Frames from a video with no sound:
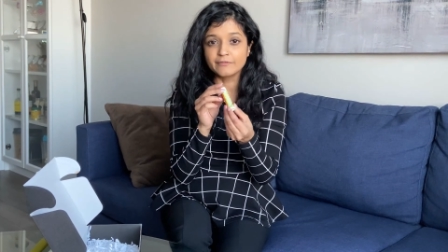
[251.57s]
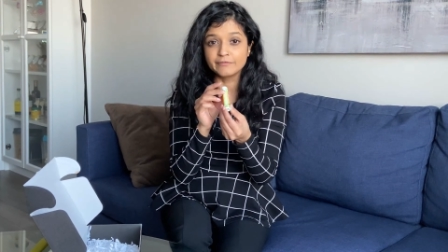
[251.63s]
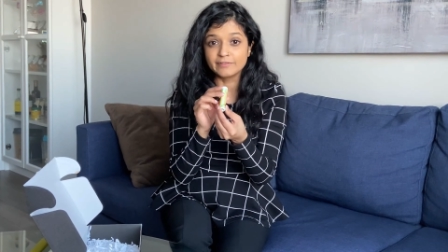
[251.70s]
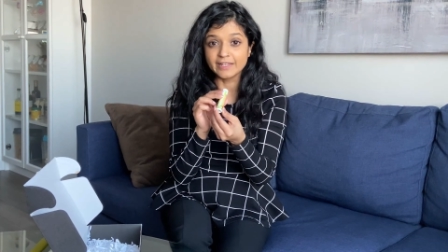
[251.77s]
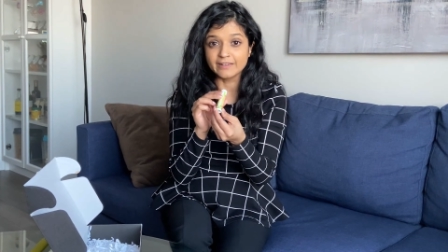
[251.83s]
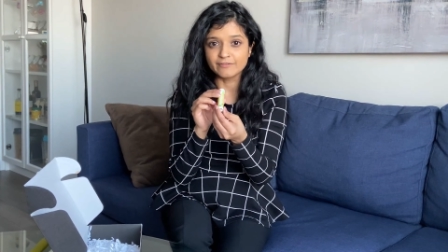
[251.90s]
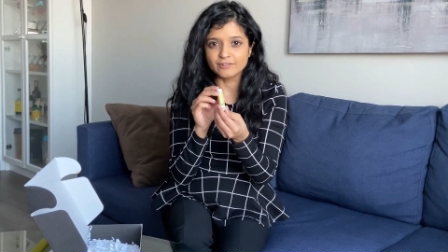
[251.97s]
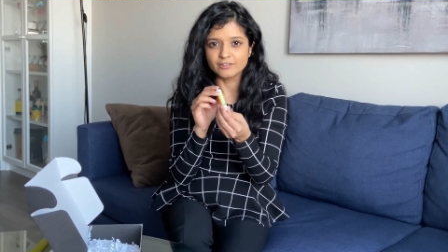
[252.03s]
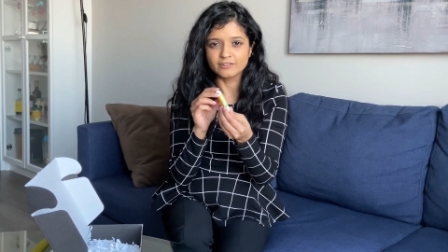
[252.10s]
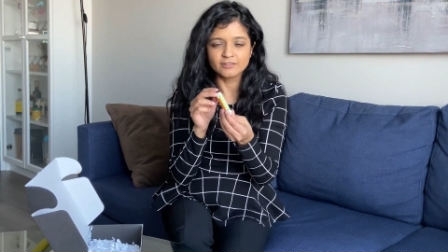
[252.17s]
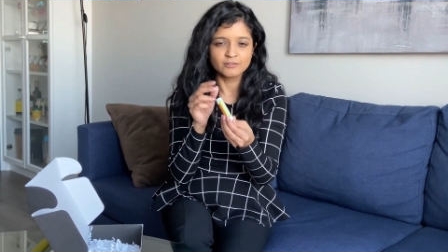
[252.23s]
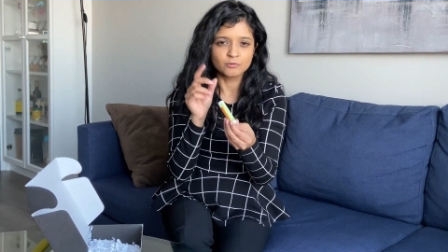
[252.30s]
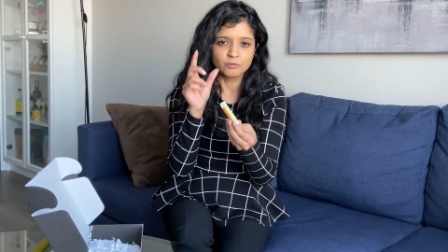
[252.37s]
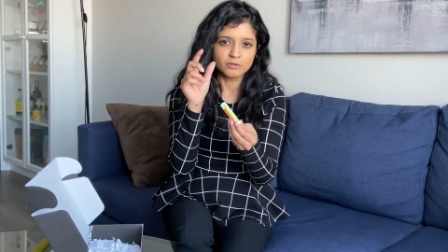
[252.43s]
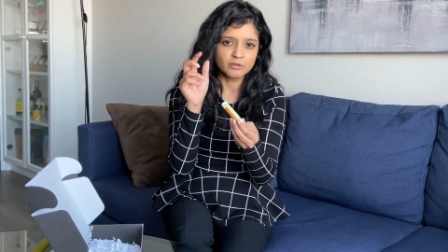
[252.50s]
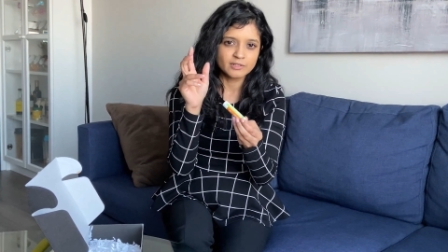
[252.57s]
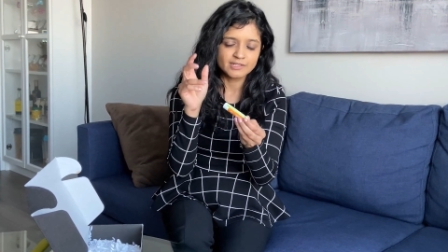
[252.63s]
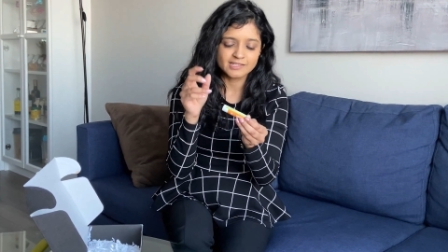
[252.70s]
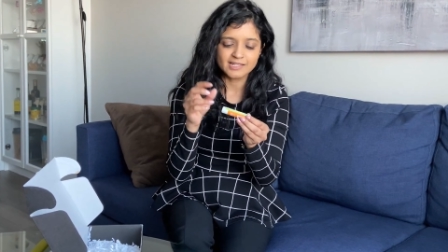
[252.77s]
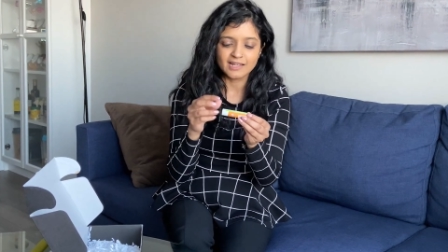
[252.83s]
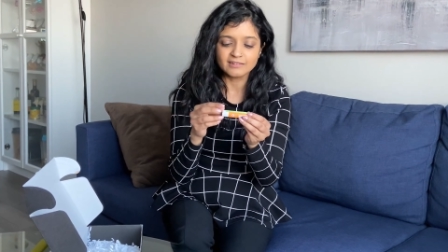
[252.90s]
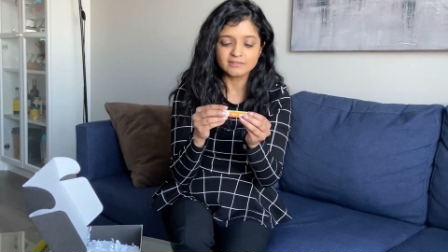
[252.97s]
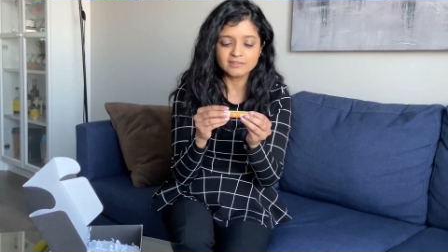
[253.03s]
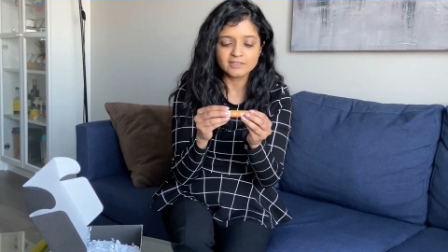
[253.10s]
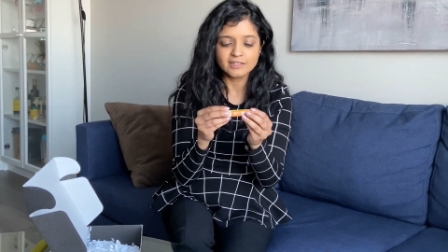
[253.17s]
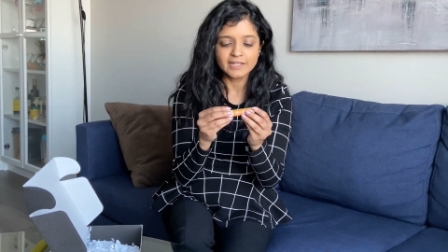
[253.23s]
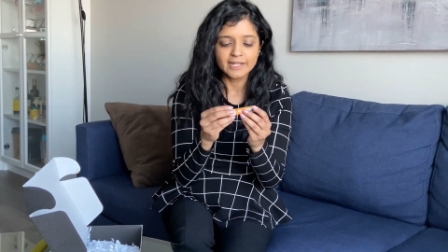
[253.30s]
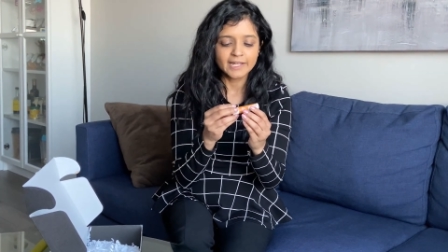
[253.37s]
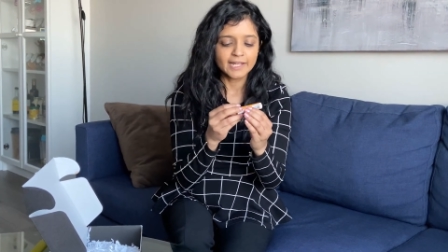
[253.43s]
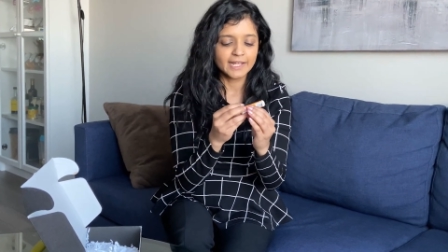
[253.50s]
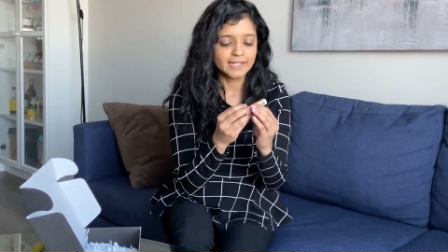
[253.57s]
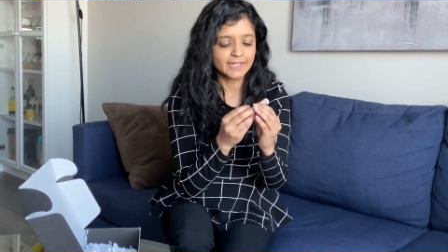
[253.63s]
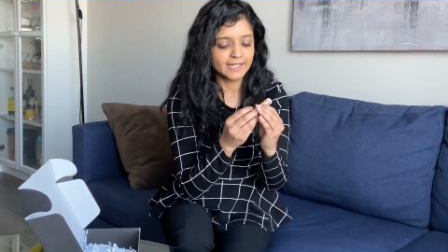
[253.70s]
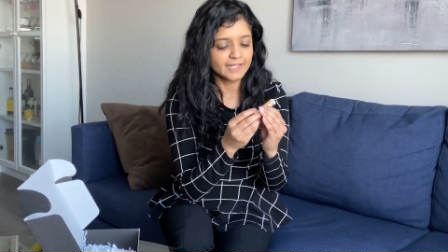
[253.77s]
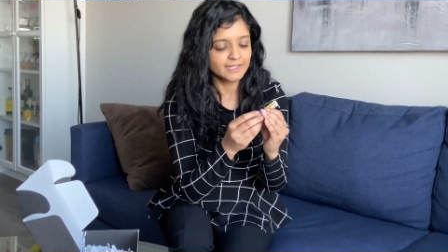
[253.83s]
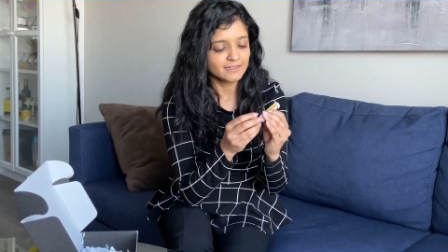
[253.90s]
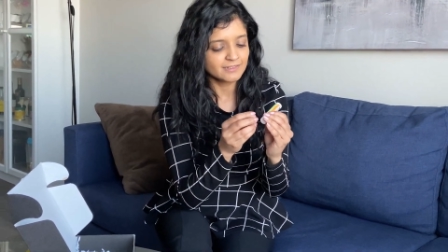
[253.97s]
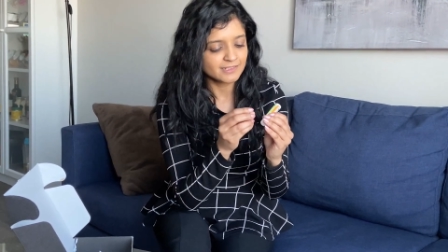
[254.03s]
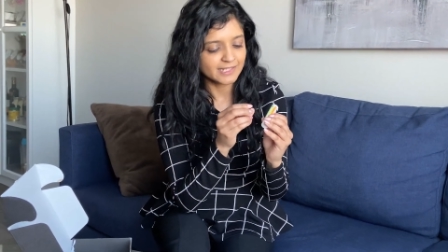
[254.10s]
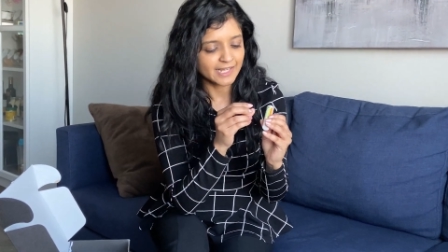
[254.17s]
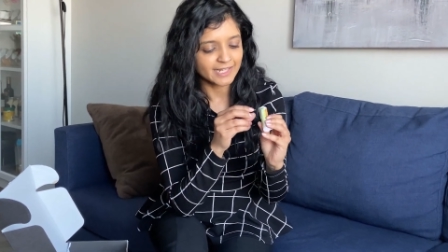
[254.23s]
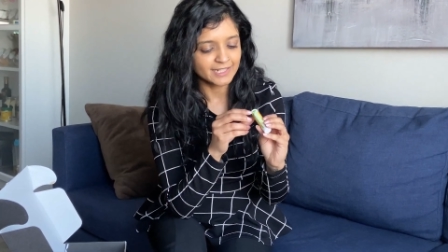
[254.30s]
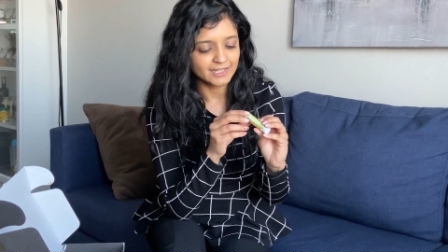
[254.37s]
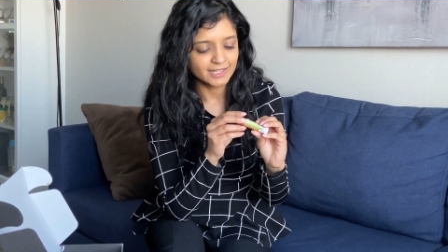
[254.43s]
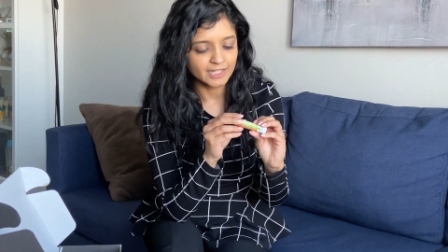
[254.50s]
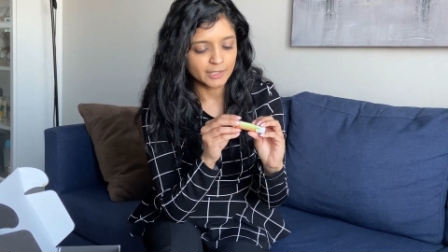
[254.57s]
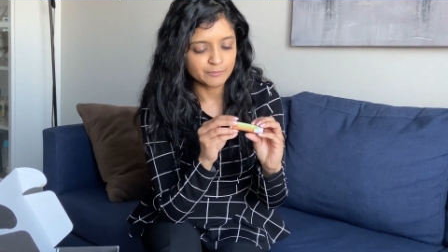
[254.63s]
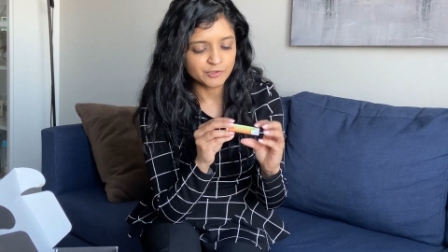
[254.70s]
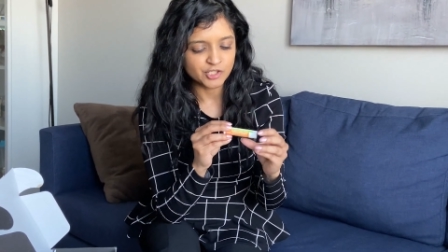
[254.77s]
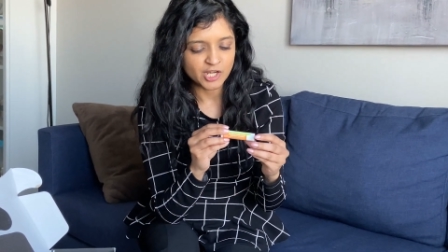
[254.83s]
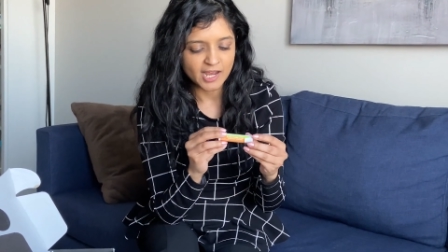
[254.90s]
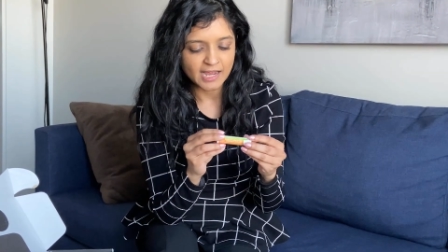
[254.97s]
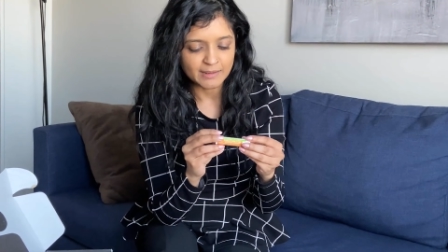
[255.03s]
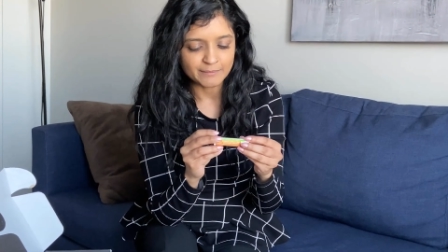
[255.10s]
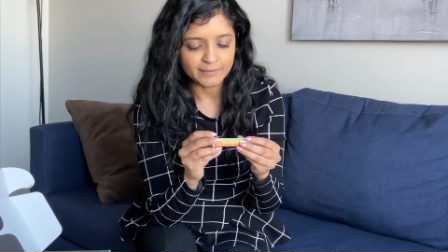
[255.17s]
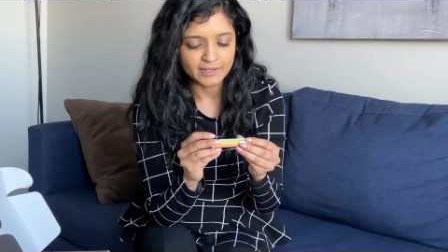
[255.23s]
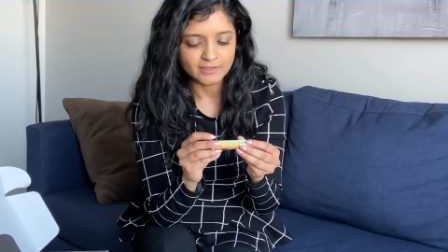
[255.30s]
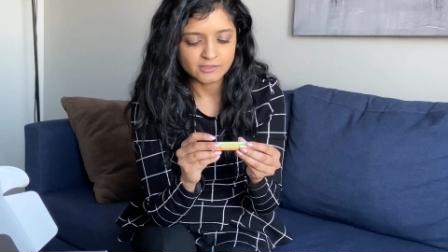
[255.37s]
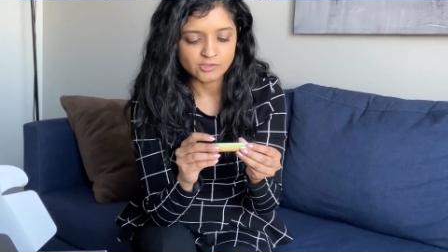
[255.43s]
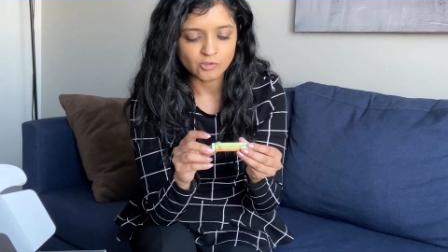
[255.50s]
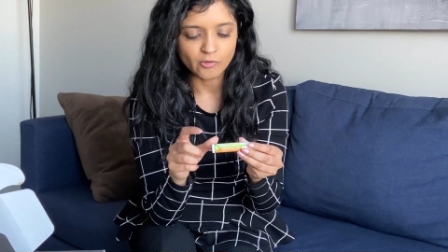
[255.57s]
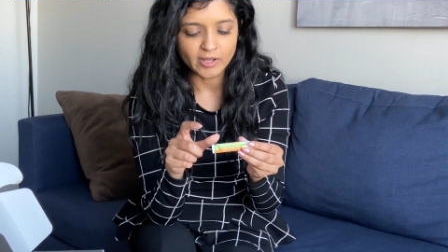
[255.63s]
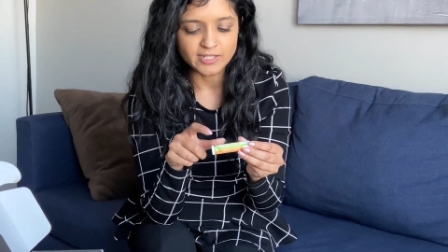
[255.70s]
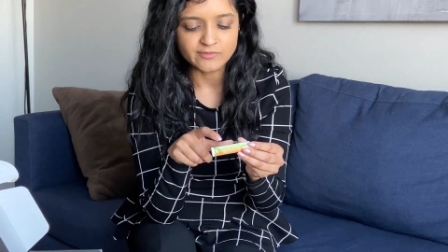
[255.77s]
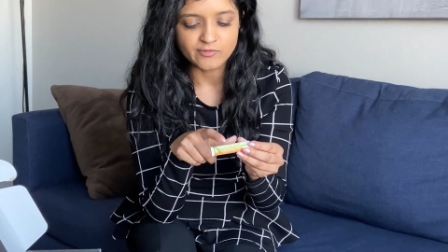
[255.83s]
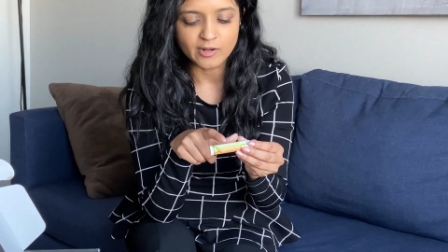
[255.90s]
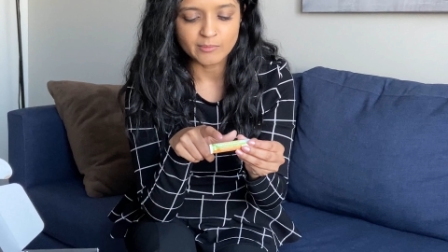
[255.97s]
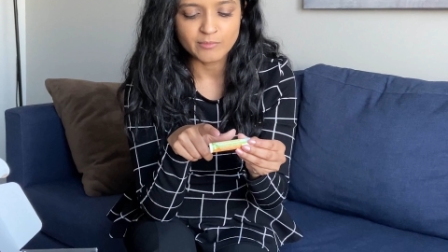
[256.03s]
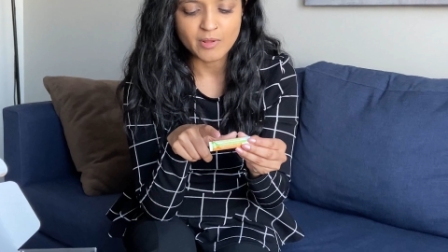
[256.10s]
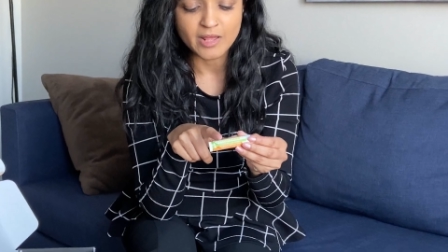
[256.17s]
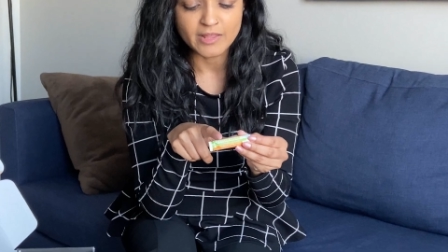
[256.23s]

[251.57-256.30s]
flavor or scent. It is a lip chap. So it's from